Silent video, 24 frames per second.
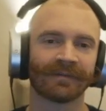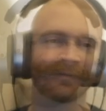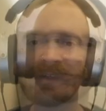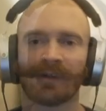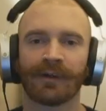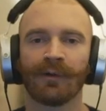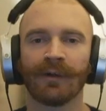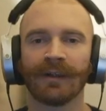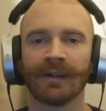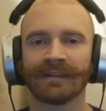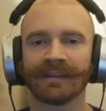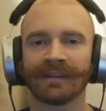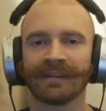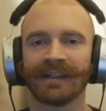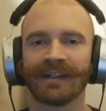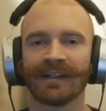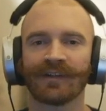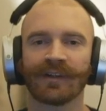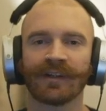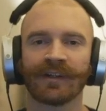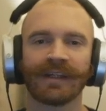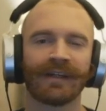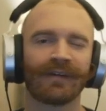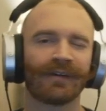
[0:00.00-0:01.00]
The coolest
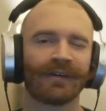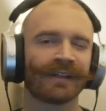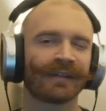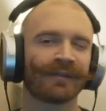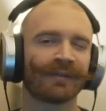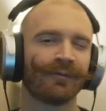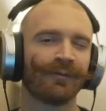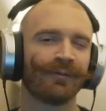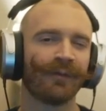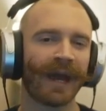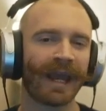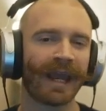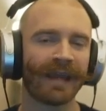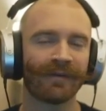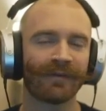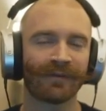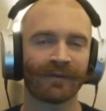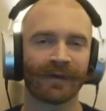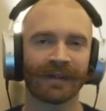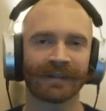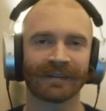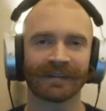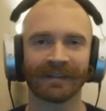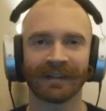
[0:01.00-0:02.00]
addition here is
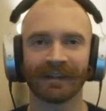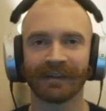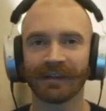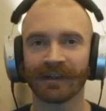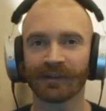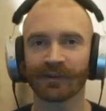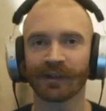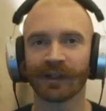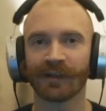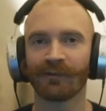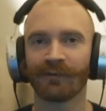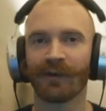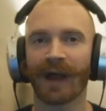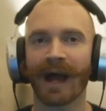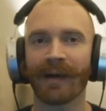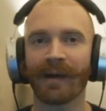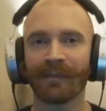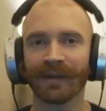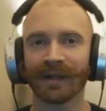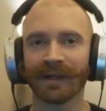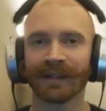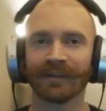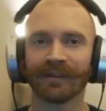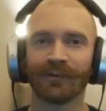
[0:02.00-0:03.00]
Wave as an additional
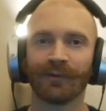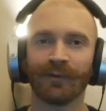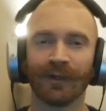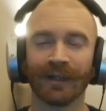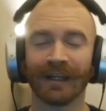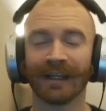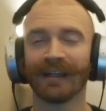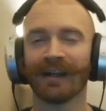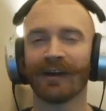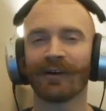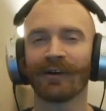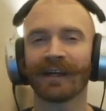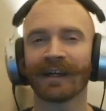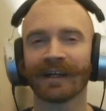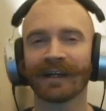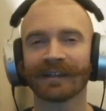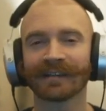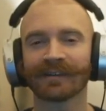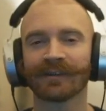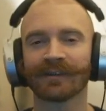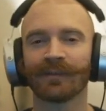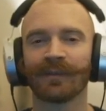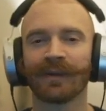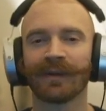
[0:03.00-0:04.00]
ramping tool, allowing
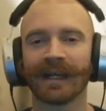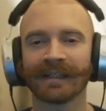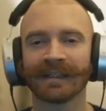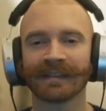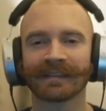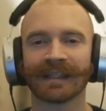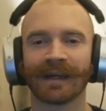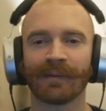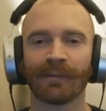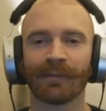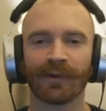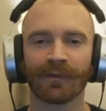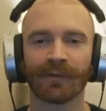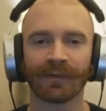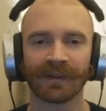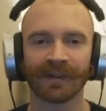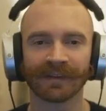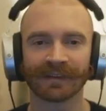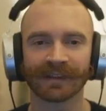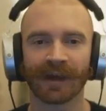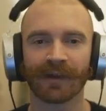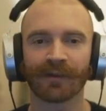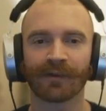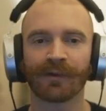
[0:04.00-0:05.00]
us to play some of
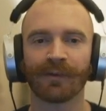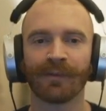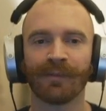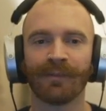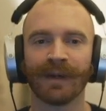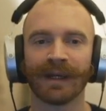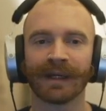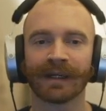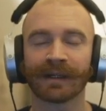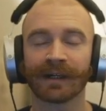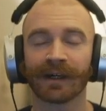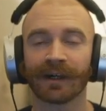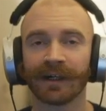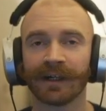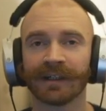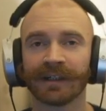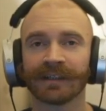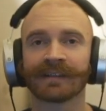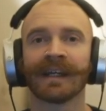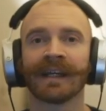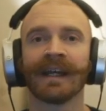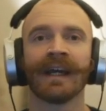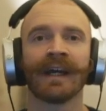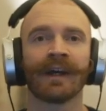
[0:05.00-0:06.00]
these other big
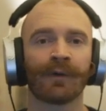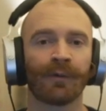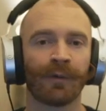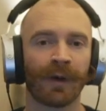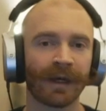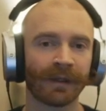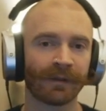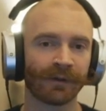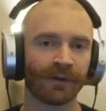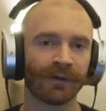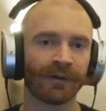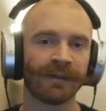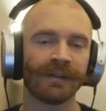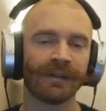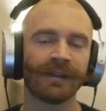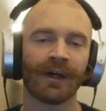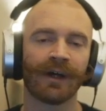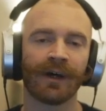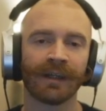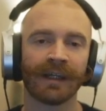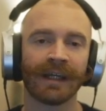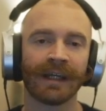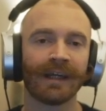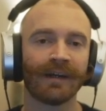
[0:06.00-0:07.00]
cards quite early
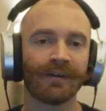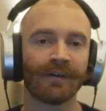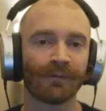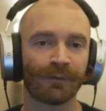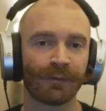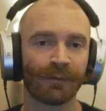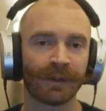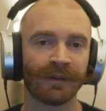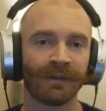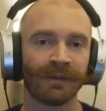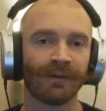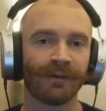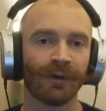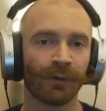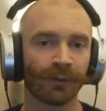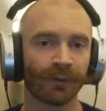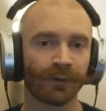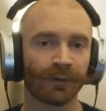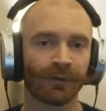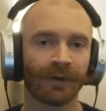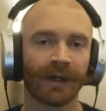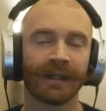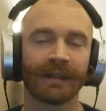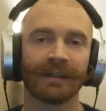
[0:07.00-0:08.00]
on if we
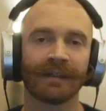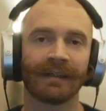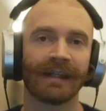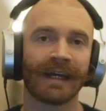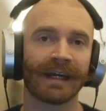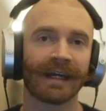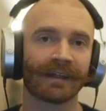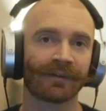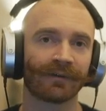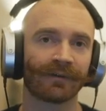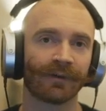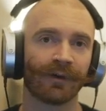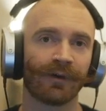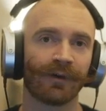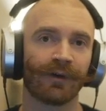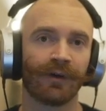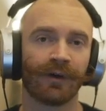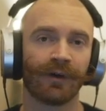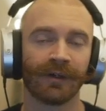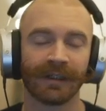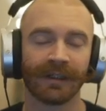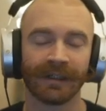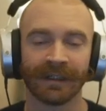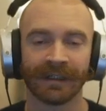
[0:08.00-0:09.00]
don't find Electro
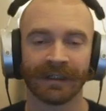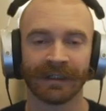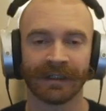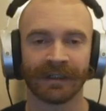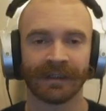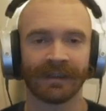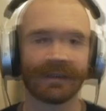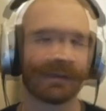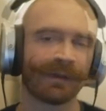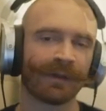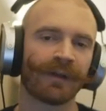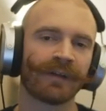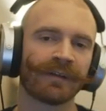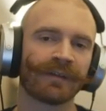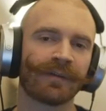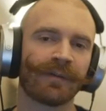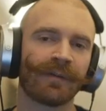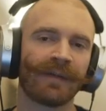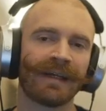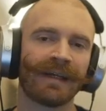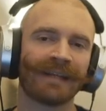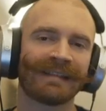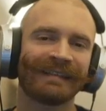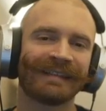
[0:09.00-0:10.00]
early. This one also
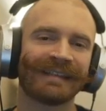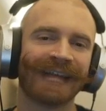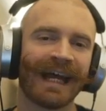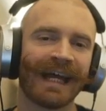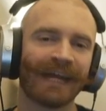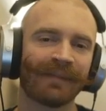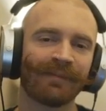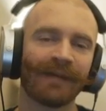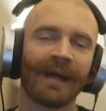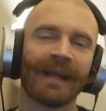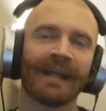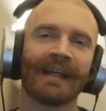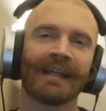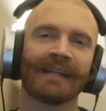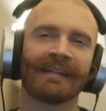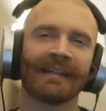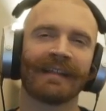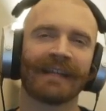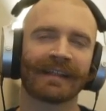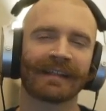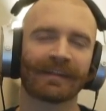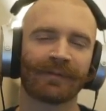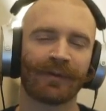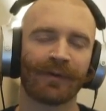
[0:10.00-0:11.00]
plays Sandman as an
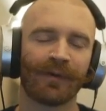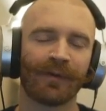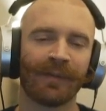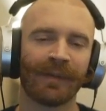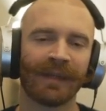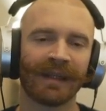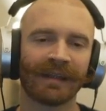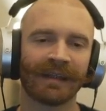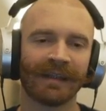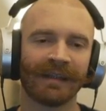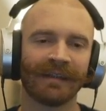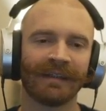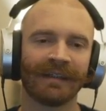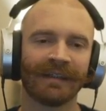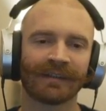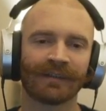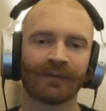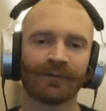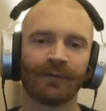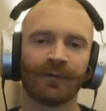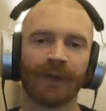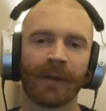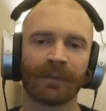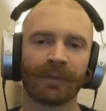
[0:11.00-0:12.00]
experimental
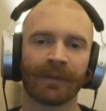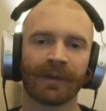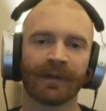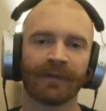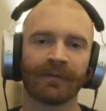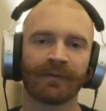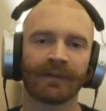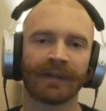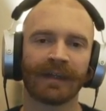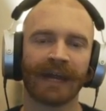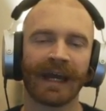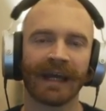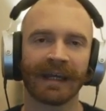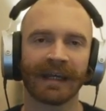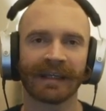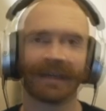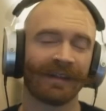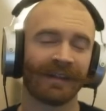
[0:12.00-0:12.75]
disruptive tag.